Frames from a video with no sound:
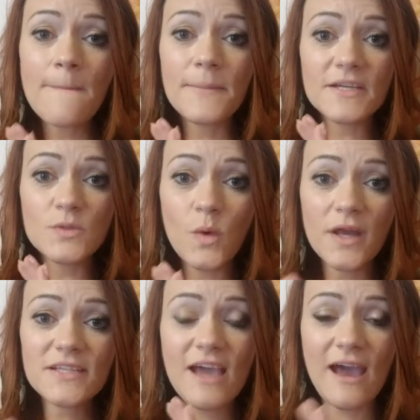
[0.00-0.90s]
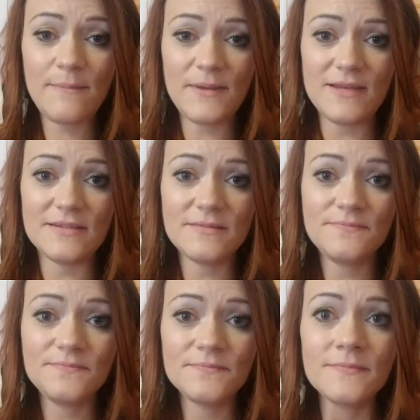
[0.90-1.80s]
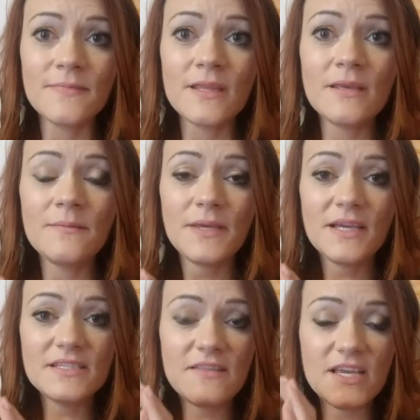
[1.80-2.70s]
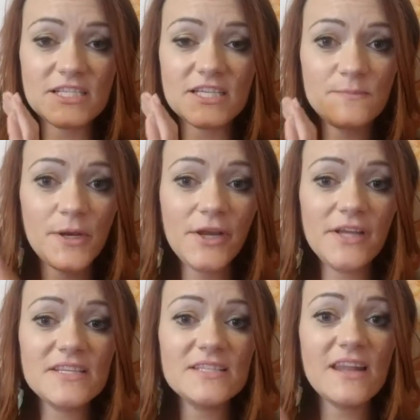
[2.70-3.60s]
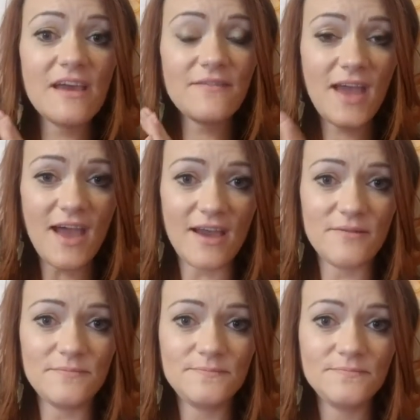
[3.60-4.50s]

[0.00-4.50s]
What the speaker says: Because what has happened, because of the experiences that I've had